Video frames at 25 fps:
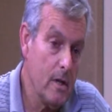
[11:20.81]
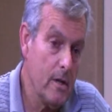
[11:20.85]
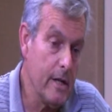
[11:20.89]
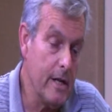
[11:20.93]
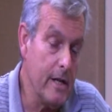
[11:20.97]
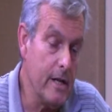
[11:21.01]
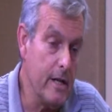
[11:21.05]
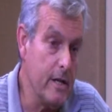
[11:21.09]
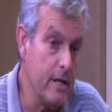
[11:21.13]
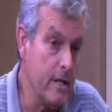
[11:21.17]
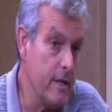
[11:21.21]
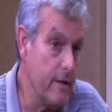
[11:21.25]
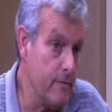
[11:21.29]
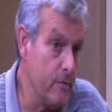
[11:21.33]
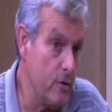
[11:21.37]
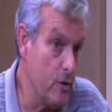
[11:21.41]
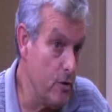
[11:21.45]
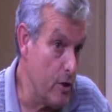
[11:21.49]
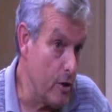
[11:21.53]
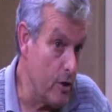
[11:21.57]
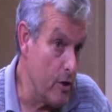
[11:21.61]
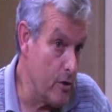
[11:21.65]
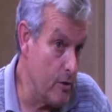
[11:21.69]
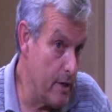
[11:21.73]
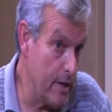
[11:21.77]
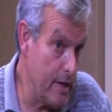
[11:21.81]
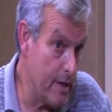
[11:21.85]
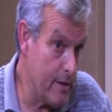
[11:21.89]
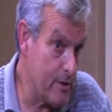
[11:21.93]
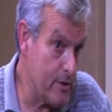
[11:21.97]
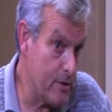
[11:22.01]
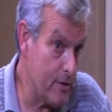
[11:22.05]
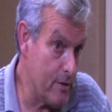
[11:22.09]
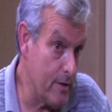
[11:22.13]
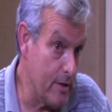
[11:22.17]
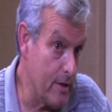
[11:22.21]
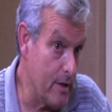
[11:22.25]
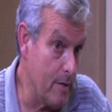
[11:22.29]
They need to give you the good
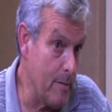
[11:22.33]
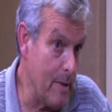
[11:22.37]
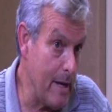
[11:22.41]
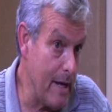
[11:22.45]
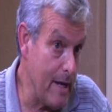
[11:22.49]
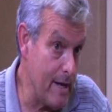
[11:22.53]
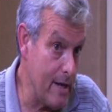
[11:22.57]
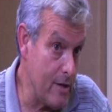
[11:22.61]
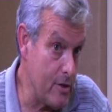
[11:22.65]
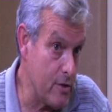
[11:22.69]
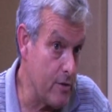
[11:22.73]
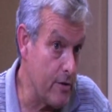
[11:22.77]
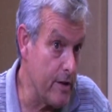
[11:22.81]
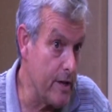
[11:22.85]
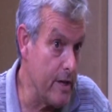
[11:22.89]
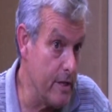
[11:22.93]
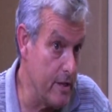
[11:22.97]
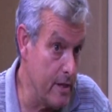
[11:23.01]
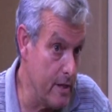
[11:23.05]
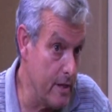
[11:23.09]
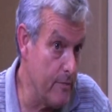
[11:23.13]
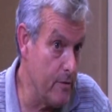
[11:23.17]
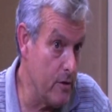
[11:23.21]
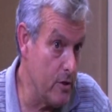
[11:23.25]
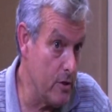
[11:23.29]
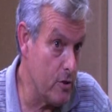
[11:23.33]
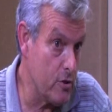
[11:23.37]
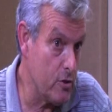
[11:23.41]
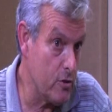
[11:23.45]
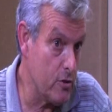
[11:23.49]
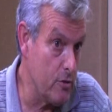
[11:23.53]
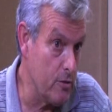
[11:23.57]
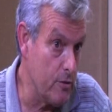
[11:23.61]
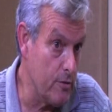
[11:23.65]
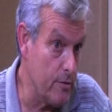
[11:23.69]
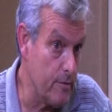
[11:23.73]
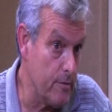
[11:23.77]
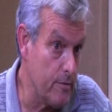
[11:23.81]
answer and the bad answer. They need to give you the
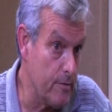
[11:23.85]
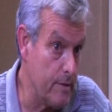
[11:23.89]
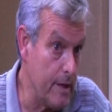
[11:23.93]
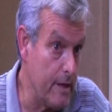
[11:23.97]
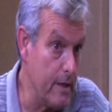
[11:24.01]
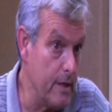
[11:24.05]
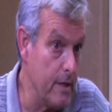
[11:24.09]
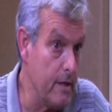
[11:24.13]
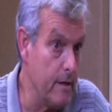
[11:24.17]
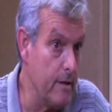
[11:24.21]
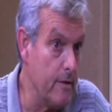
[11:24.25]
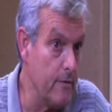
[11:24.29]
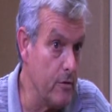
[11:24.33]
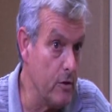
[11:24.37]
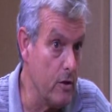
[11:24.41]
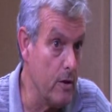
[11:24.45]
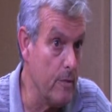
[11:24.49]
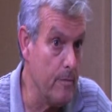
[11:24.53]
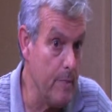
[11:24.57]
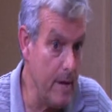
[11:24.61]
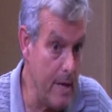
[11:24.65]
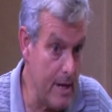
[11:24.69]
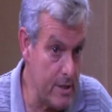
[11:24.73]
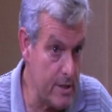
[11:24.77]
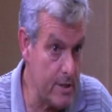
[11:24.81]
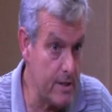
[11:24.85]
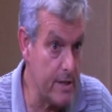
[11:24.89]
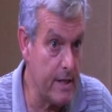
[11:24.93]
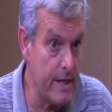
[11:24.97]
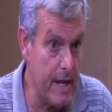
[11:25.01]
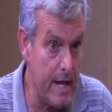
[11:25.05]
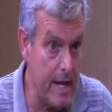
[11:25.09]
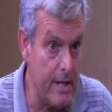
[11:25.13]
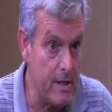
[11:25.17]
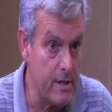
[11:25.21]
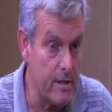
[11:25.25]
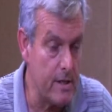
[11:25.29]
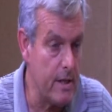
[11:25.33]
truth. They need to give you the best
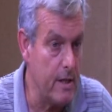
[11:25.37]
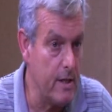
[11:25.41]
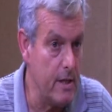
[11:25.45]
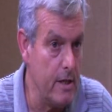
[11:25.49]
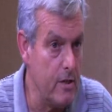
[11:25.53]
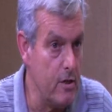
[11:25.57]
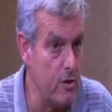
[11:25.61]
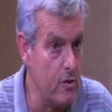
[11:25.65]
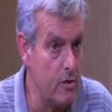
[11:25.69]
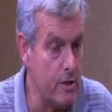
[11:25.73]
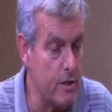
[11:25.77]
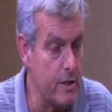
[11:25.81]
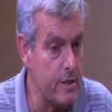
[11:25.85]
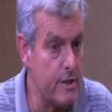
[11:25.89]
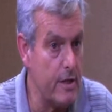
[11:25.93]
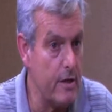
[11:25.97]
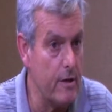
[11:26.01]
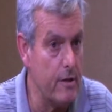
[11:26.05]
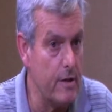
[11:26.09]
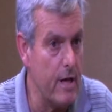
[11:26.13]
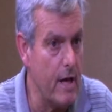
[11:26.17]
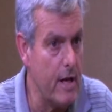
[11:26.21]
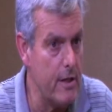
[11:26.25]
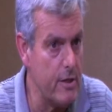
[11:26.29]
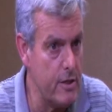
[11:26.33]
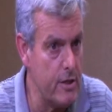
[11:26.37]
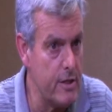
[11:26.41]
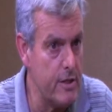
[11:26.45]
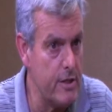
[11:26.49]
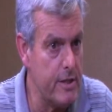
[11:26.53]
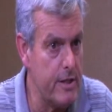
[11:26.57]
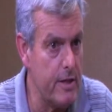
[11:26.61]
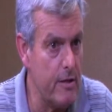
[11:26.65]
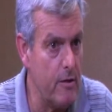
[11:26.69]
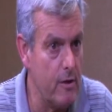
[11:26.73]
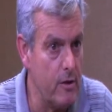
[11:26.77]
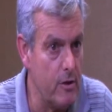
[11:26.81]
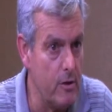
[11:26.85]
case. They need to just not
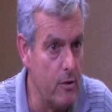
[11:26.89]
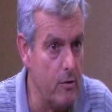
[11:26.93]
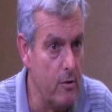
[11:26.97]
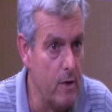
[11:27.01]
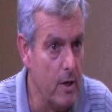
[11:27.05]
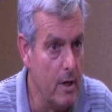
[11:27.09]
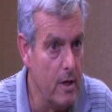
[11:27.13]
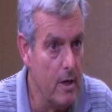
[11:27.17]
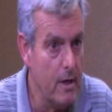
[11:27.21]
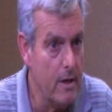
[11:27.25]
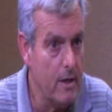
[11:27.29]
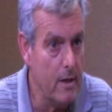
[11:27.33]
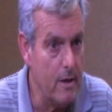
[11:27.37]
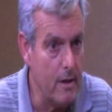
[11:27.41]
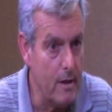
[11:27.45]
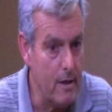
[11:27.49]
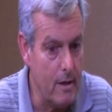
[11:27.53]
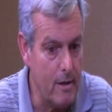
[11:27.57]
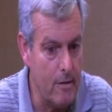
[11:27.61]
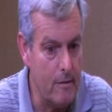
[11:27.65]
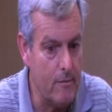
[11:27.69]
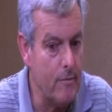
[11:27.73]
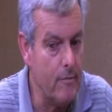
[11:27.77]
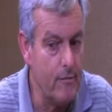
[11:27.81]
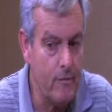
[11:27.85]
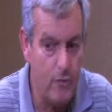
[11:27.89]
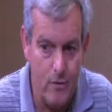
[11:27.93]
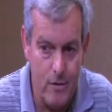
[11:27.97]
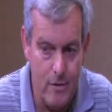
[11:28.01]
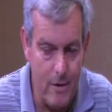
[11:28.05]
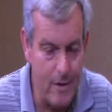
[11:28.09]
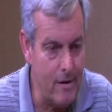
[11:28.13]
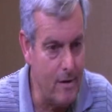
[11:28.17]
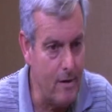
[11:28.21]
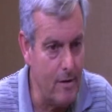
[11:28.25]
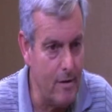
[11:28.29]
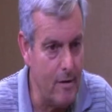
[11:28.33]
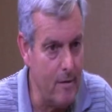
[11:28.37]
just tell you, for
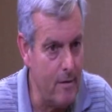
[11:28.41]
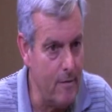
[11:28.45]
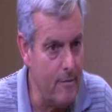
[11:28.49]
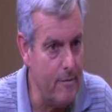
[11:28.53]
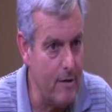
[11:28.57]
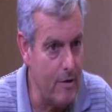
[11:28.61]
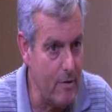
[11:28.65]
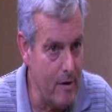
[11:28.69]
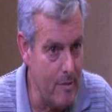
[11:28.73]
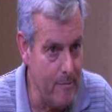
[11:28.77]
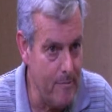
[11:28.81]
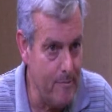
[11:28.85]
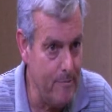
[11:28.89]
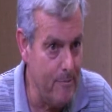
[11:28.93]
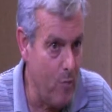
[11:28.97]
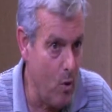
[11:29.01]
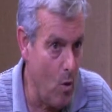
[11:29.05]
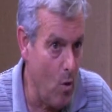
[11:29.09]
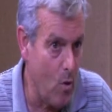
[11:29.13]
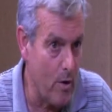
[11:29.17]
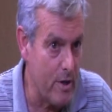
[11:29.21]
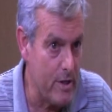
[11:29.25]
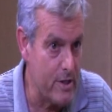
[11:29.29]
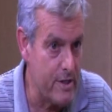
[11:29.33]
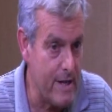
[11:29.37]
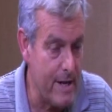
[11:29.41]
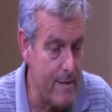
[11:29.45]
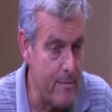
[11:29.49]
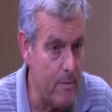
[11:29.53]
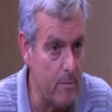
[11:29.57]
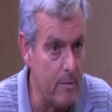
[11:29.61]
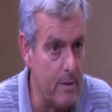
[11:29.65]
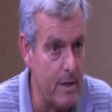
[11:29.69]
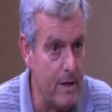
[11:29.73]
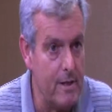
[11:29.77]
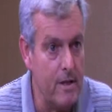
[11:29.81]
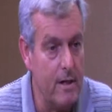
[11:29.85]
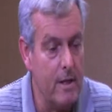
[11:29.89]
a very poor example,
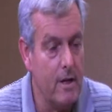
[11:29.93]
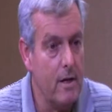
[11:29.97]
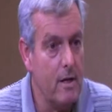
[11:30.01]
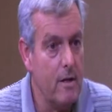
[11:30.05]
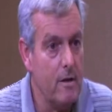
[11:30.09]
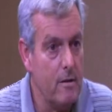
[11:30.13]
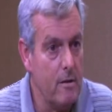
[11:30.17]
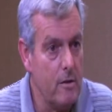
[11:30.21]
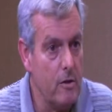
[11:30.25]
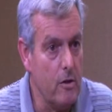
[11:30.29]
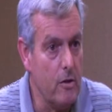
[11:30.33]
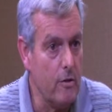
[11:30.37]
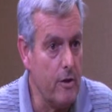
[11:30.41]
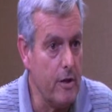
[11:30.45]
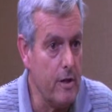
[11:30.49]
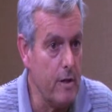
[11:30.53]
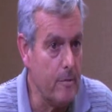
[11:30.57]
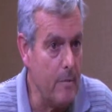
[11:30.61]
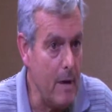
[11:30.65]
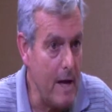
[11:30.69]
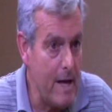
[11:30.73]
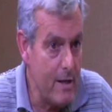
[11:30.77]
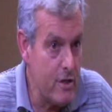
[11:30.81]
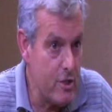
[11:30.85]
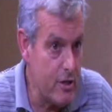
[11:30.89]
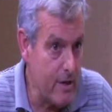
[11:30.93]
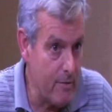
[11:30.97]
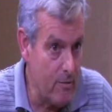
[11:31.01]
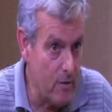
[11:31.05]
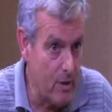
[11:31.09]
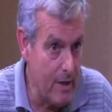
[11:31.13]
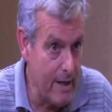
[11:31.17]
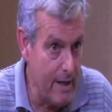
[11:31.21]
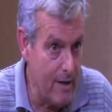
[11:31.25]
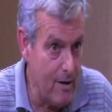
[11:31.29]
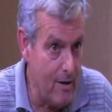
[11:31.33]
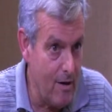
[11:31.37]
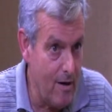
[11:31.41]
but you know, going to buy a
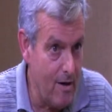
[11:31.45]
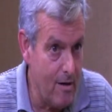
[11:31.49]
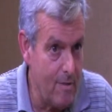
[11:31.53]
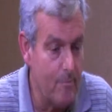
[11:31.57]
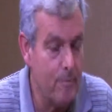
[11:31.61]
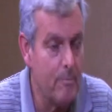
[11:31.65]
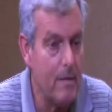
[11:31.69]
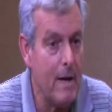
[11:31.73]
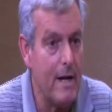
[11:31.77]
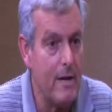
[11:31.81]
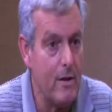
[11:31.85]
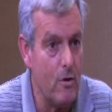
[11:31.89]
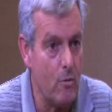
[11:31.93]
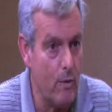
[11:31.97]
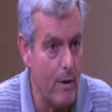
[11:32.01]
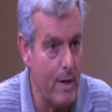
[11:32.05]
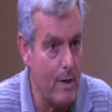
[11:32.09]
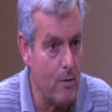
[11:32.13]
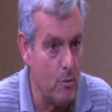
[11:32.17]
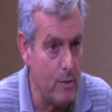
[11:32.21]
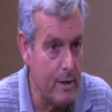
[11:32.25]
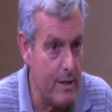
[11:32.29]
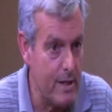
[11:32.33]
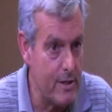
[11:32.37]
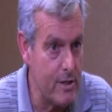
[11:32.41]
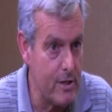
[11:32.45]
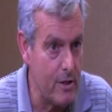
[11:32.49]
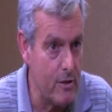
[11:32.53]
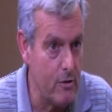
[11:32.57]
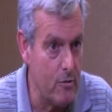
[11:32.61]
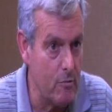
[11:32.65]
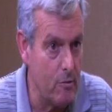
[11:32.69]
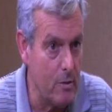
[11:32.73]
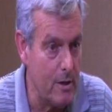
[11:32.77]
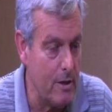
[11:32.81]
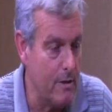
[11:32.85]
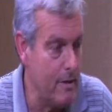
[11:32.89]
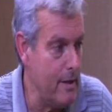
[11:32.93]
Chevrolet car, buy the red one. That's a
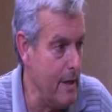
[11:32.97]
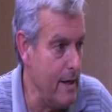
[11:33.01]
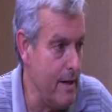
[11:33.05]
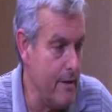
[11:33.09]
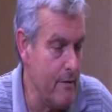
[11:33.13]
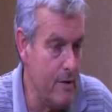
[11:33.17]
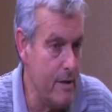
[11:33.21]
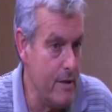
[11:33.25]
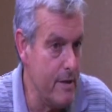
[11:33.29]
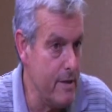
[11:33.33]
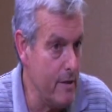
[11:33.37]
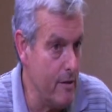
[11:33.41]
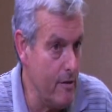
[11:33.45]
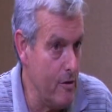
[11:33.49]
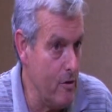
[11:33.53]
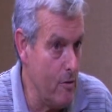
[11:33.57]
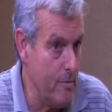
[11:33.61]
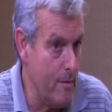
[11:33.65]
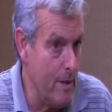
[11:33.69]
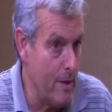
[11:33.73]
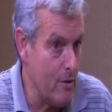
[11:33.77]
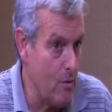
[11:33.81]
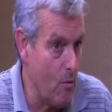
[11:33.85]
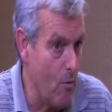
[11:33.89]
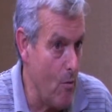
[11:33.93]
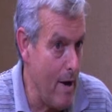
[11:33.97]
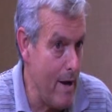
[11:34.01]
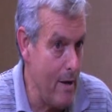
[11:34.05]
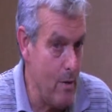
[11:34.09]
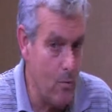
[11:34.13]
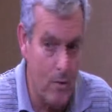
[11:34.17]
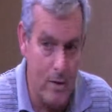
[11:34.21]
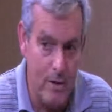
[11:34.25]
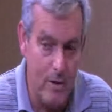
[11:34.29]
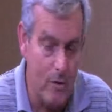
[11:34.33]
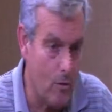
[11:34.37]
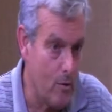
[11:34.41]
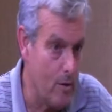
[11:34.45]
good one. They never tell you about the white
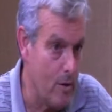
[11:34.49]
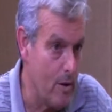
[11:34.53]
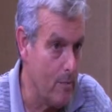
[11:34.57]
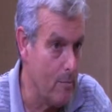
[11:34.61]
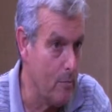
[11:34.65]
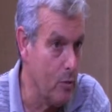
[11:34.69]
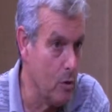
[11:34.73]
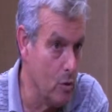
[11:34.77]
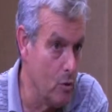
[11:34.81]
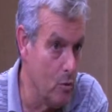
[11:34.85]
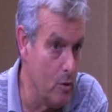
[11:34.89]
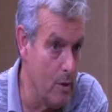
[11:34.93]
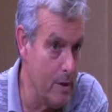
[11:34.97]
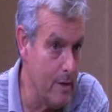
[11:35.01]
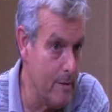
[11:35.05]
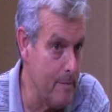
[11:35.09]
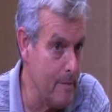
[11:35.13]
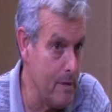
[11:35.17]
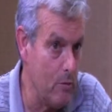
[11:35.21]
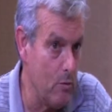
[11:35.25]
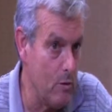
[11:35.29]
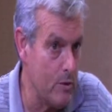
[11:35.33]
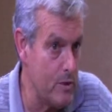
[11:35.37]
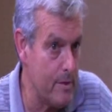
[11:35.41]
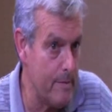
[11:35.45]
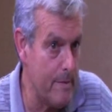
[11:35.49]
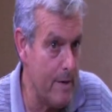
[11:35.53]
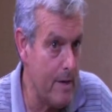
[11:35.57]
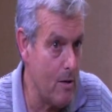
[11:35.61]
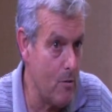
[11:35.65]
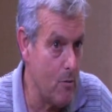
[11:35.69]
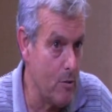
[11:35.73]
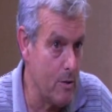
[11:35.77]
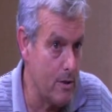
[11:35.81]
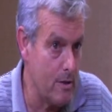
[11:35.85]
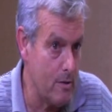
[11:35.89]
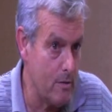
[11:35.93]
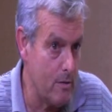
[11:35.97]
one or the blue one. I mean, what's the
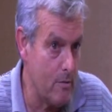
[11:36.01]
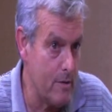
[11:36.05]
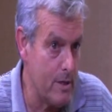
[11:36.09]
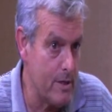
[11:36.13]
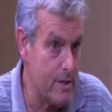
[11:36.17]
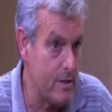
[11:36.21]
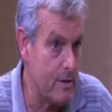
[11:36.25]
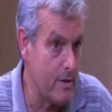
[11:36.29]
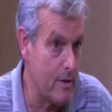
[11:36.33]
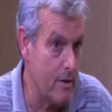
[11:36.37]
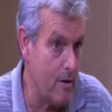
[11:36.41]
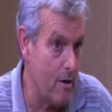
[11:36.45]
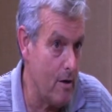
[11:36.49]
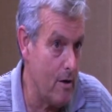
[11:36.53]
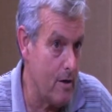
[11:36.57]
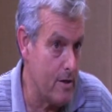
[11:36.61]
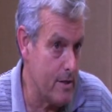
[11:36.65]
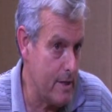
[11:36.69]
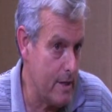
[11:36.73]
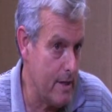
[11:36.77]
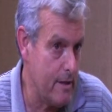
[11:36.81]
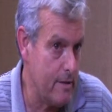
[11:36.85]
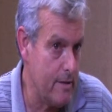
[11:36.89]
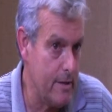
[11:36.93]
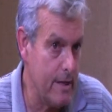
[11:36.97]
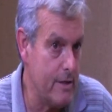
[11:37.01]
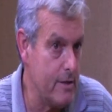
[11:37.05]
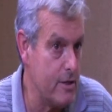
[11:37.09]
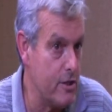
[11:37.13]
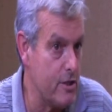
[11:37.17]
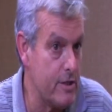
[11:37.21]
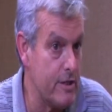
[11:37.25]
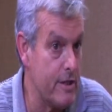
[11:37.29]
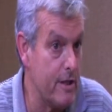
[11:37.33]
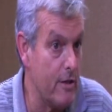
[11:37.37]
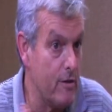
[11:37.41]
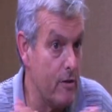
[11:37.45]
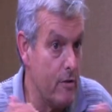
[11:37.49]
matter with the rest of the cars? They
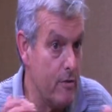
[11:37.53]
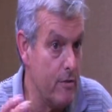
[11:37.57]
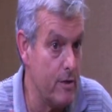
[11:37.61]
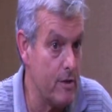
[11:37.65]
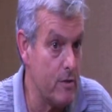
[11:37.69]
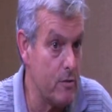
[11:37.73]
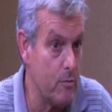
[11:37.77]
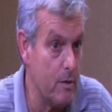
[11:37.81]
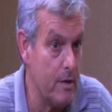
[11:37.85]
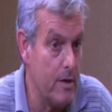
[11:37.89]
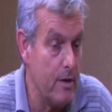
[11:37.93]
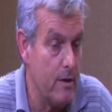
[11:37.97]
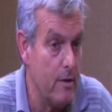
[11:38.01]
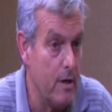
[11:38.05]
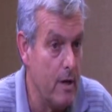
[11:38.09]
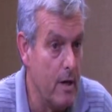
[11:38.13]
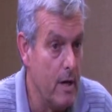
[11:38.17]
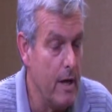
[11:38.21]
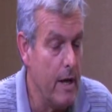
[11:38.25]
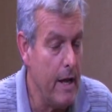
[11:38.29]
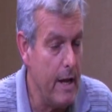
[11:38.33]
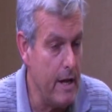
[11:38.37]
just tell you this one here.